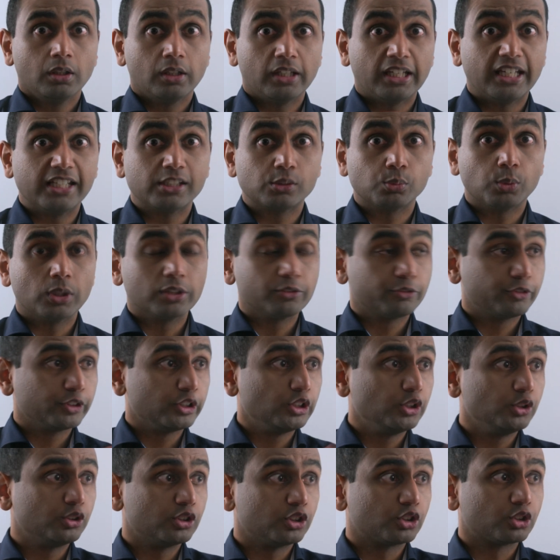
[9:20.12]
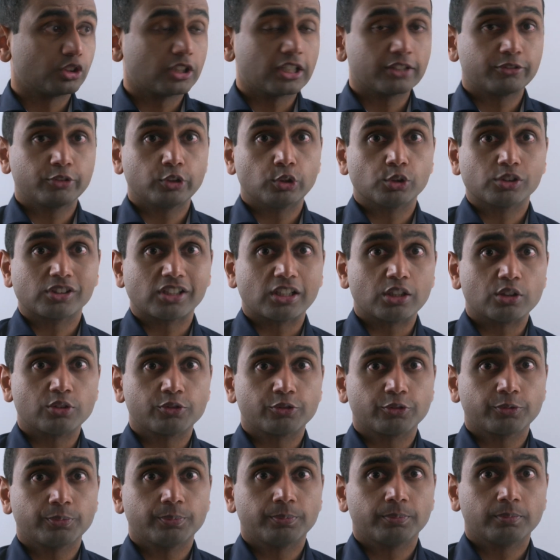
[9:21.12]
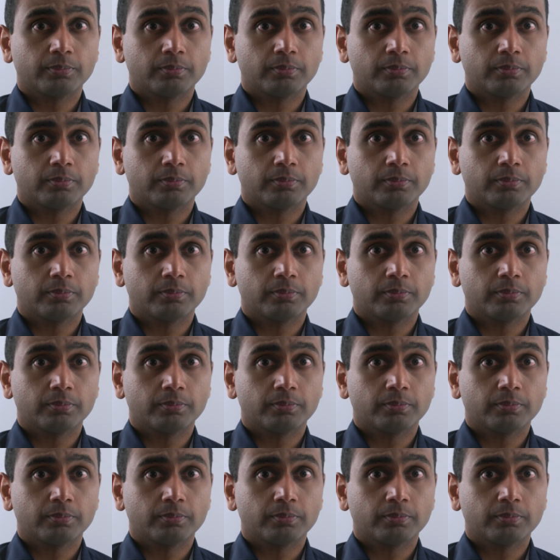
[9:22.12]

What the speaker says: Here's one for you to try for yourself.